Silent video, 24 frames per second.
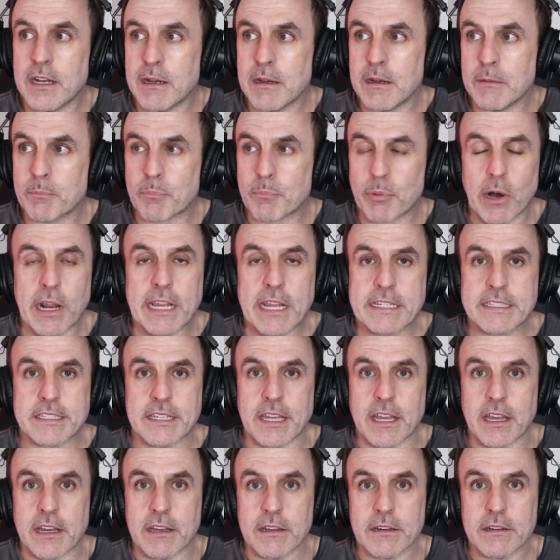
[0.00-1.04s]

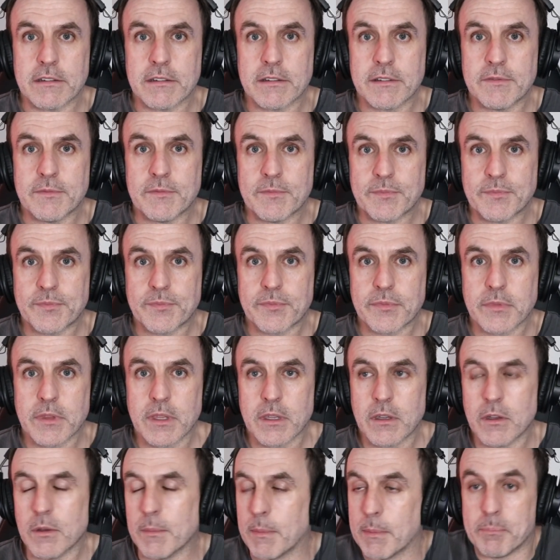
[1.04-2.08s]
breakdown.
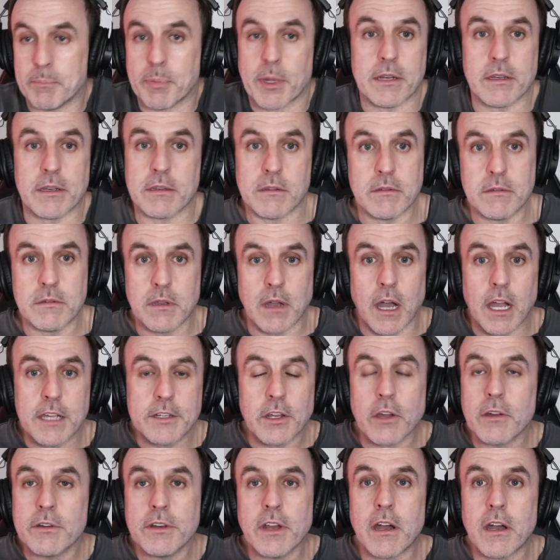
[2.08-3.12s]
But I
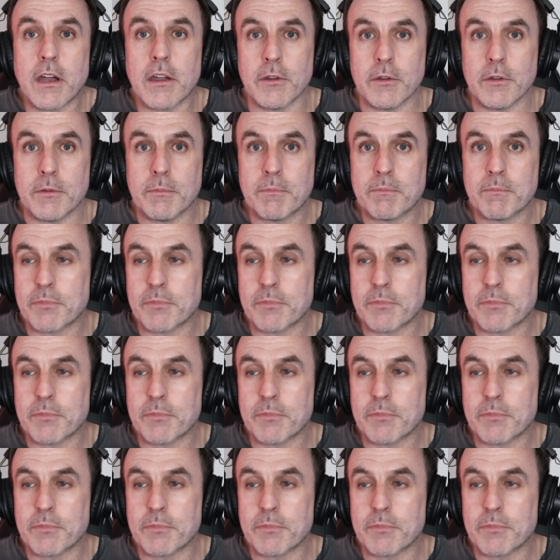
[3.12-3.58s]
don't know.